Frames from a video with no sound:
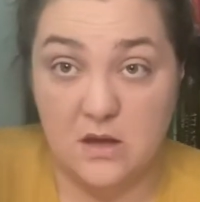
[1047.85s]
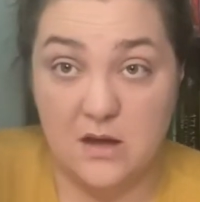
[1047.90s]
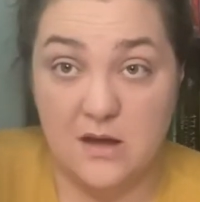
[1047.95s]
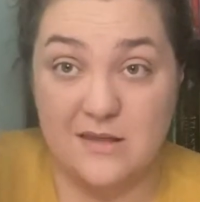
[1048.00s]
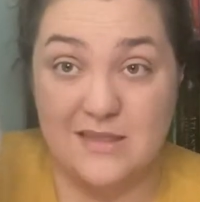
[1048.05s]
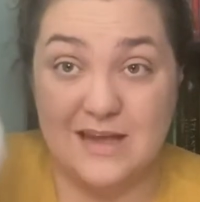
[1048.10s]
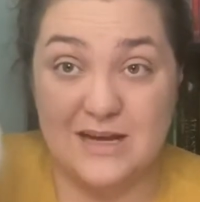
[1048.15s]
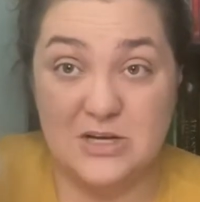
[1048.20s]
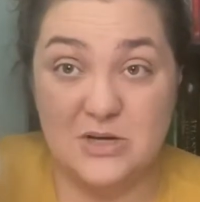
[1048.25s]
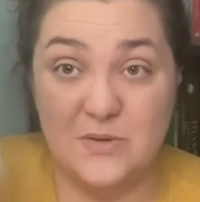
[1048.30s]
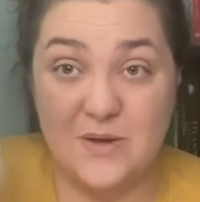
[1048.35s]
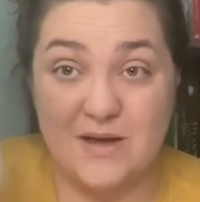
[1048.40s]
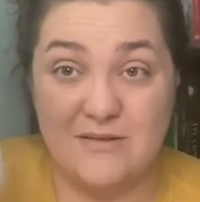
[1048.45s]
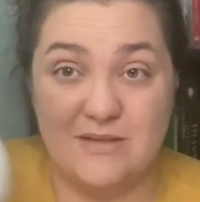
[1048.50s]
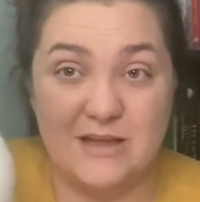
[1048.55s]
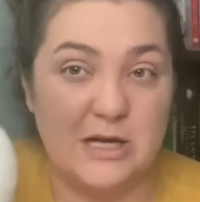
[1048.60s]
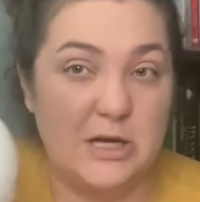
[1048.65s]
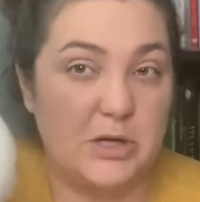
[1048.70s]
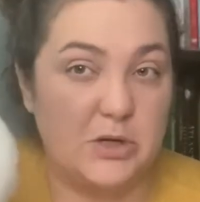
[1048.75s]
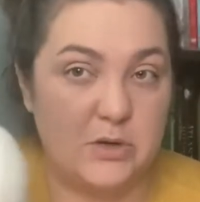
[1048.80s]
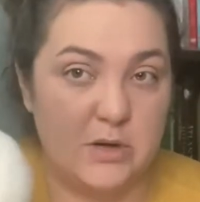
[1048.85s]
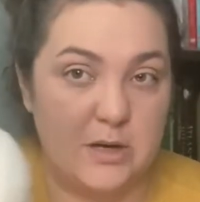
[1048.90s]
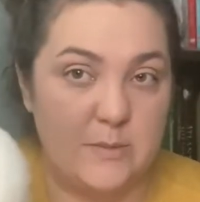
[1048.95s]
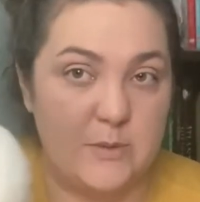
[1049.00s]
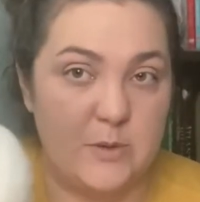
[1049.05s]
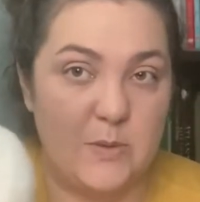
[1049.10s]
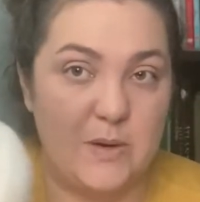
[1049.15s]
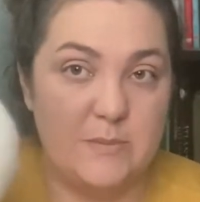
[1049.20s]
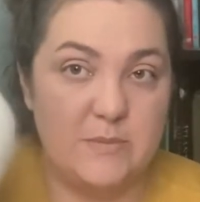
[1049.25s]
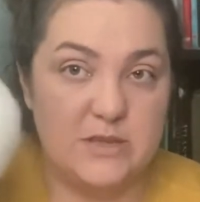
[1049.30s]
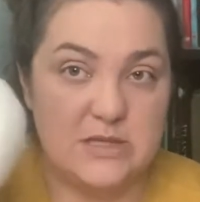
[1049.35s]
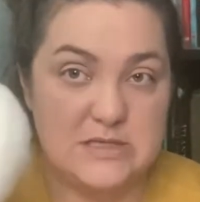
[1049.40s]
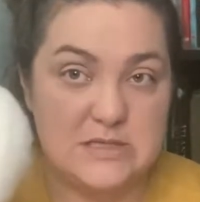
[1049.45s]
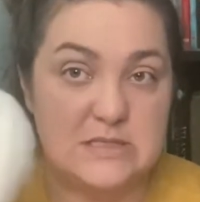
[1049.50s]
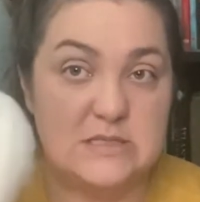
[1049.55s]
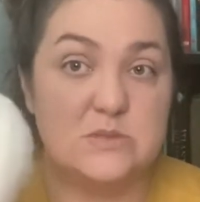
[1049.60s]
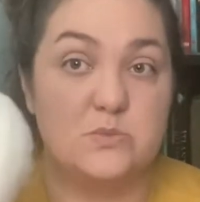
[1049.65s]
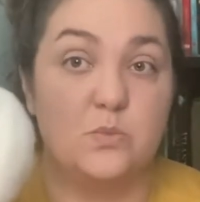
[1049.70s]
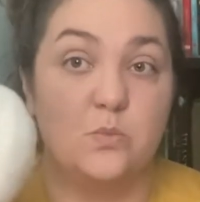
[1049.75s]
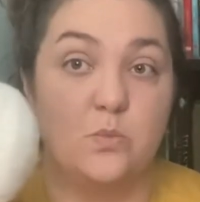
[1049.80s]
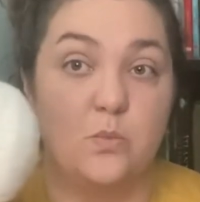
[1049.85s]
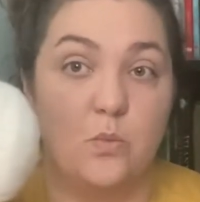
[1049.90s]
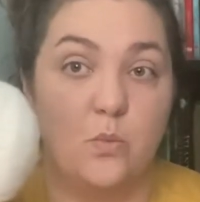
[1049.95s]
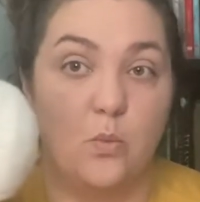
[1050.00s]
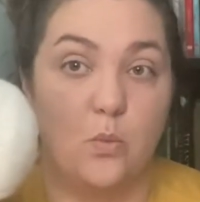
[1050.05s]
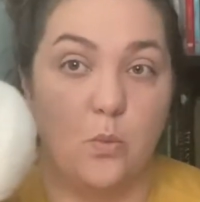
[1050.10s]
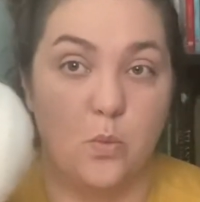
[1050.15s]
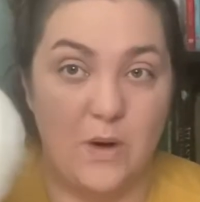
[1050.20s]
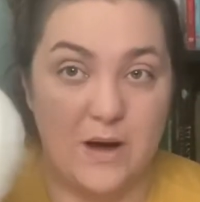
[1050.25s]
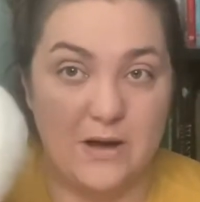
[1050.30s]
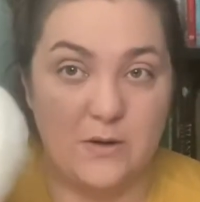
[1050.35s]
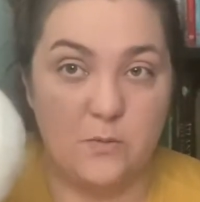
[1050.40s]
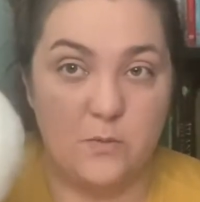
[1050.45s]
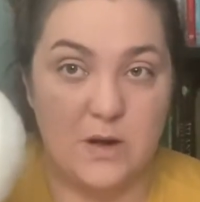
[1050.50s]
They do have like a creamy white, but this is white.